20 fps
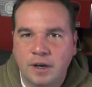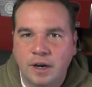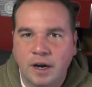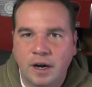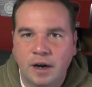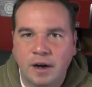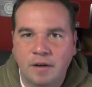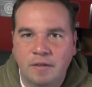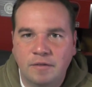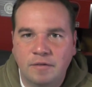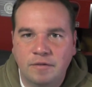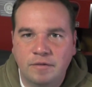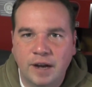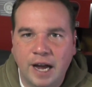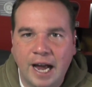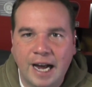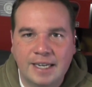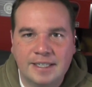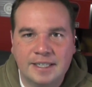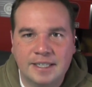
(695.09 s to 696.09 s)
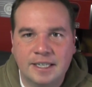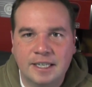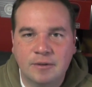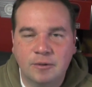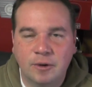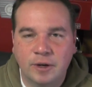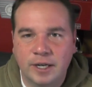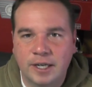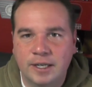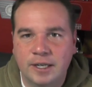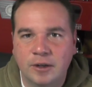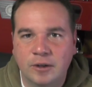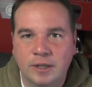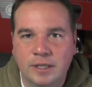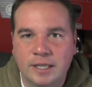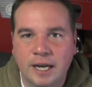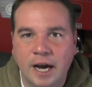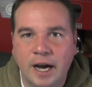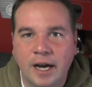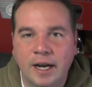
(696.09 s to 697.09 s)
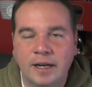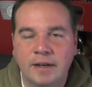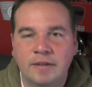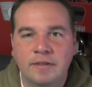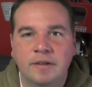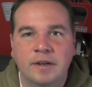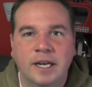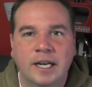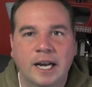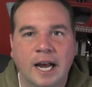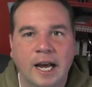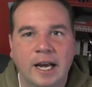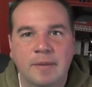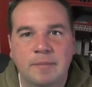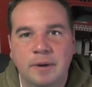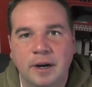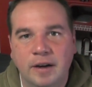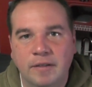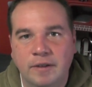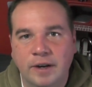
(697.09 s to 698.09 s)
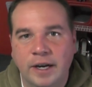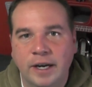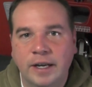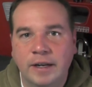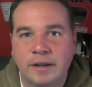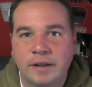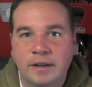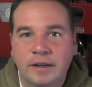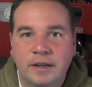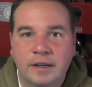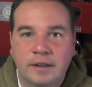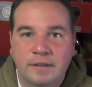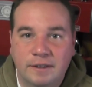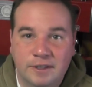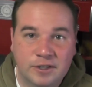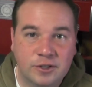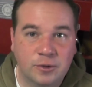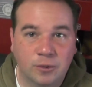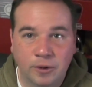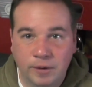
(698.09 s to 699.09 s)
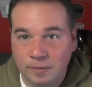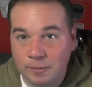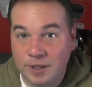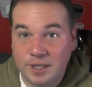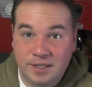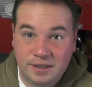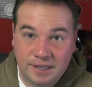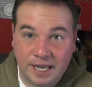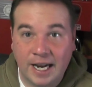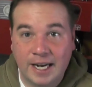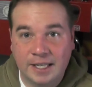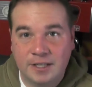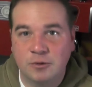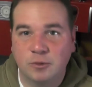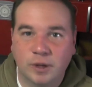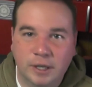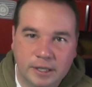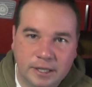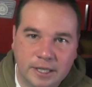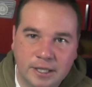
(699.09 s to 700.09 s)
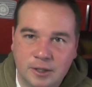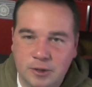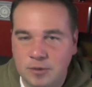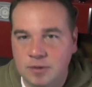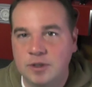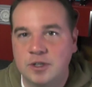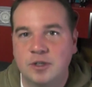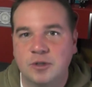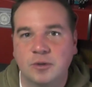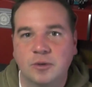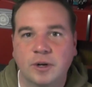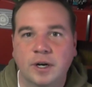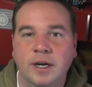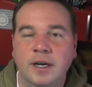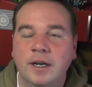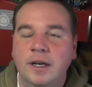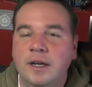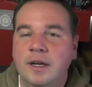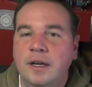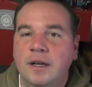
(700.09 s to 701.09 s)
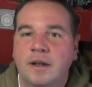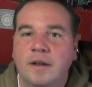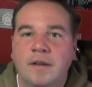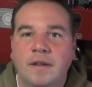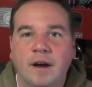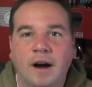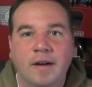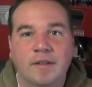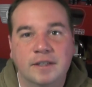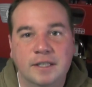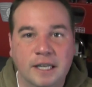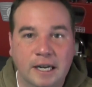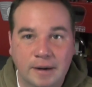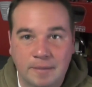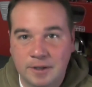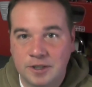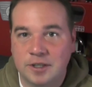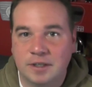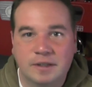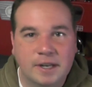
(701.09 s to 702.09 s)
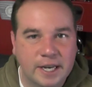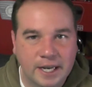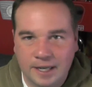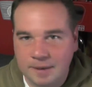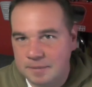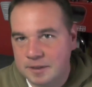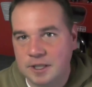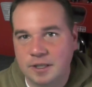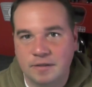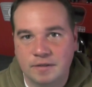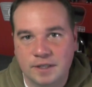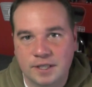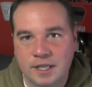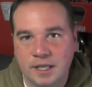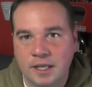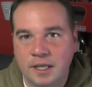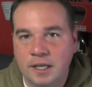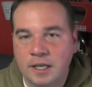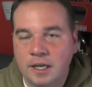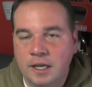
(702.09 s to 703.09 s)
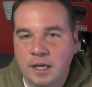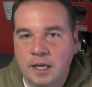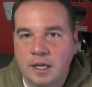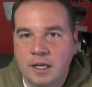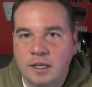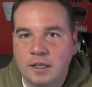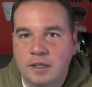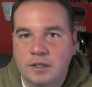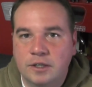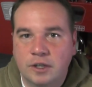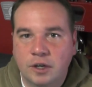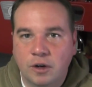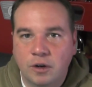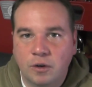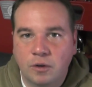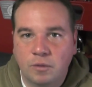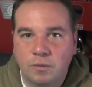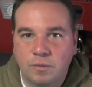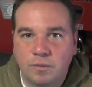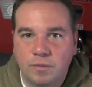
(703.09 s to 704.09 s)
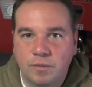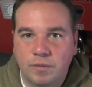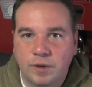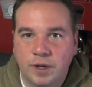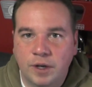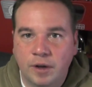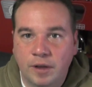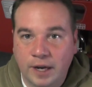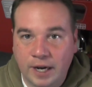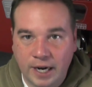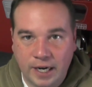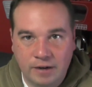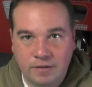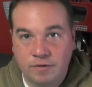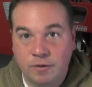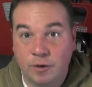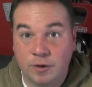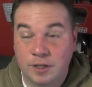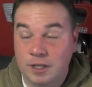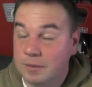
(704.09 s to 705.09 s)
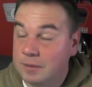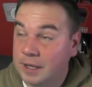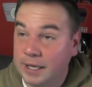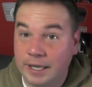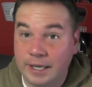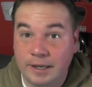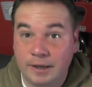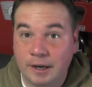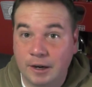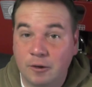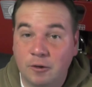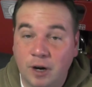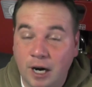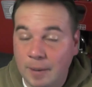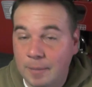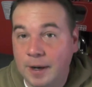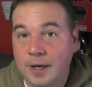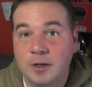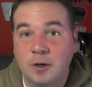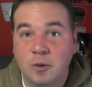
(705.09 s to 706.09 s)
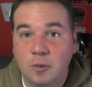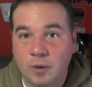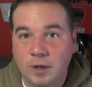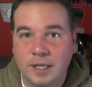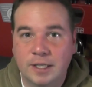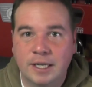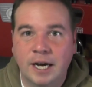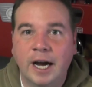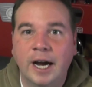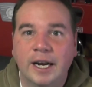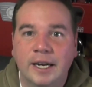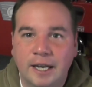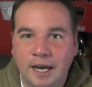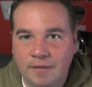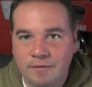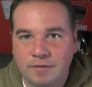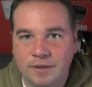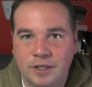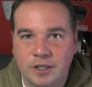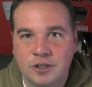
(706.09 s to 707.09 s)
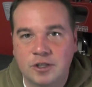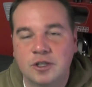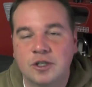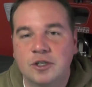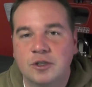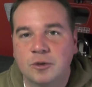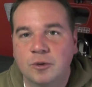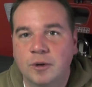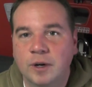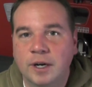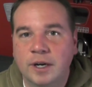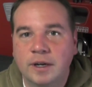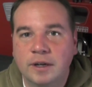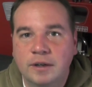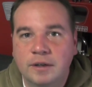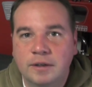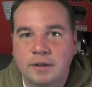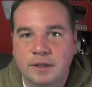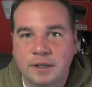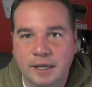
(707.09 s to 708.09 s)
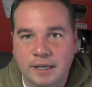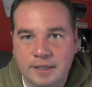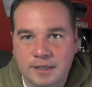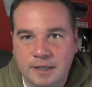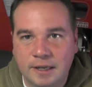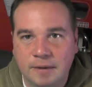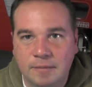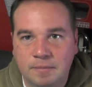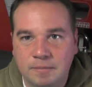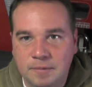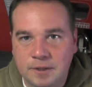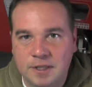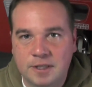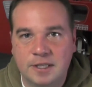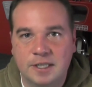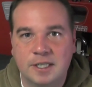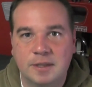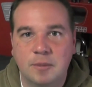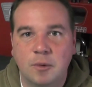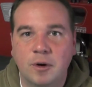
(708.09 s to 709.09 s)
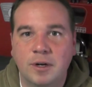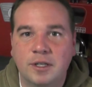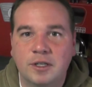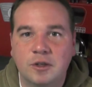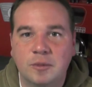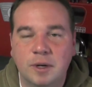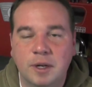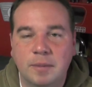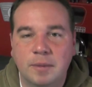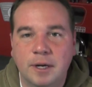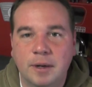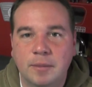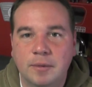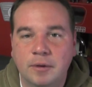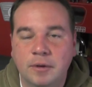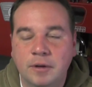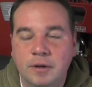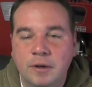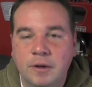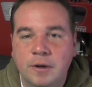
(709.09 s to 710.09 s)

uh, accident where he nearly died, he got hit by a van. Story, but that is written into the story obviously, like I mentioned, King himself is in it. So, you know, they kind of forced him like, crap, I don't want to die and not finish the story. Like, just disappoint too many people.